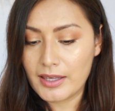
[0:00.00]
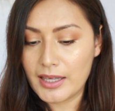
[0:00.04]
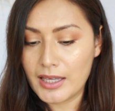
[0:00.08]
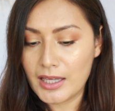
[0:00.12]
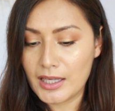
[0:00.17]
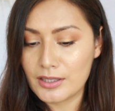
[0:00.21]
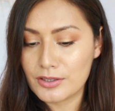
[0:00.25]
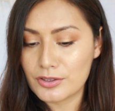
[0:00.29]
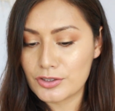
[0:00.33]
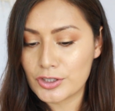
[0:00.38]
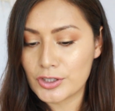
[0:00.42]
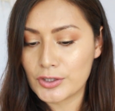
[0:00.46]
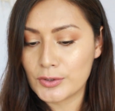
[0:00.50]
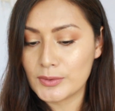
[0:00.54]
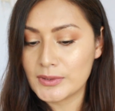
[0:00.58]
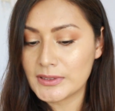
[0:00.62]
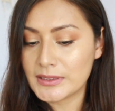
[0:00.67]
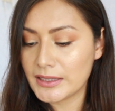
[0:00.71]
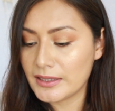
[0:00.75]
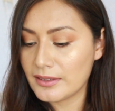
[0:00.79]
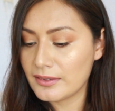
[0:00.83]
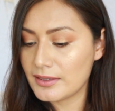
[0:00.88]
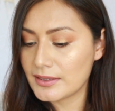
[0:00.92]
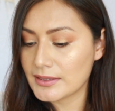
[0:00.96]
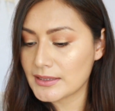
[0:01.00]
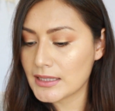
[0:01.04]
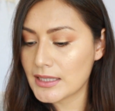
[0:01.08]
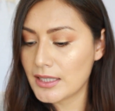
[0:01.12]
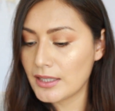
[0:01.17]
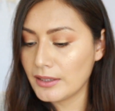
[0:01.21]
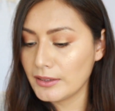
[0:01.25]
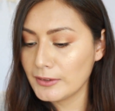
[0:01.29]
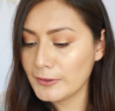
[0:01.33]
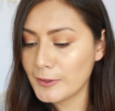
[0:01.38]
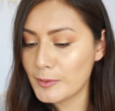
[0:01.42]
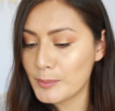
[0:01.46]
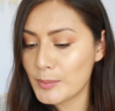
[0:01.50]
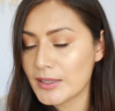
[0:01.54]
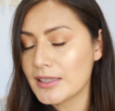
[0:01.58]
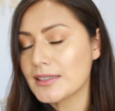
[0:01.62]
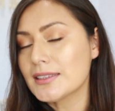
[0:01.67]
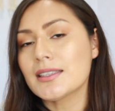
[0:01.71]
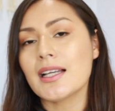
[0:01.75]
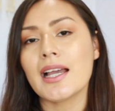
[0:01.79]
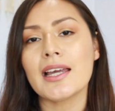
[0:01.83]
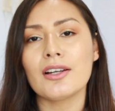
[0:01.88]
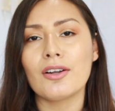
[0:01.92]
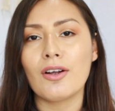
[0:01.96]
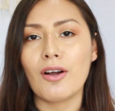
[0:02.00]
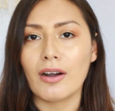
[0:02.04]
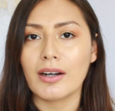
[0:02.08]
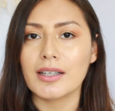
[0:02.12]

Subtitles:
in choosing this color, but it's kind of